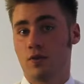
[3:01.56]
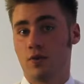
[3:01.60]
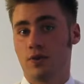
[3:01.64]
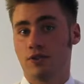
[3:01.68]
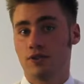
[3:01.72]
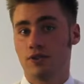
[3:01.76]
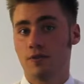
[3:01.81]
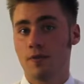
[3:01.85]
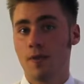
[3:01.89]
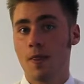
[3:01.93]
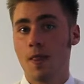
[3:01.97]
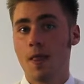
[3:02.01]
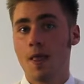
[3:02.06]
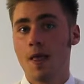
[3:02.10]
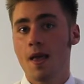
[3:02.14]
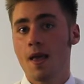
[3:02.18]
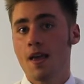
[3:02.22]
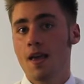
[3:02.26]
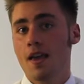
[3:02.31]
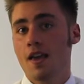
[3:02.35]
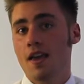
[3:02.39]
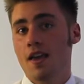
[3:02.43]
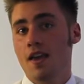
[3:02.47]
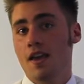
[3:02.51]
of course.
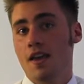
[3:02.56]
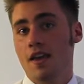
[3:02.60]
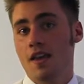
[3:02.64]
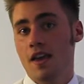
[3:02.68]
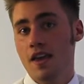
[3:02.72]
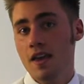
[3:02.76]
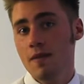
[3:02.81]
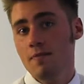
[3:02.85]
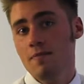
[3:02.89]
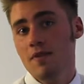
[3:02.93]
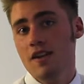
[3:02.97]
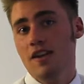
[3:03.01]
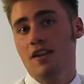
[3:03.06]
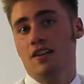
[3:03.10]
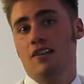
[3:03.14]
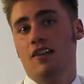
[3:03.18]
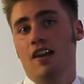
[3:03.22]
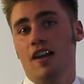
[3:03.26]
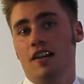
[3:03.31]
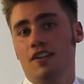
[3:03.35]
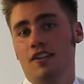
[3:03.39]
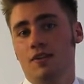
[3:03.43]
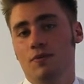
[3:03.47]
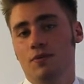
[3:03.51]
Him being
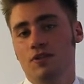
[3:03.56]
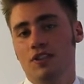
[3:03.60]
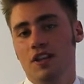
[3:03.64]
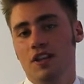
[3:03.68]
elected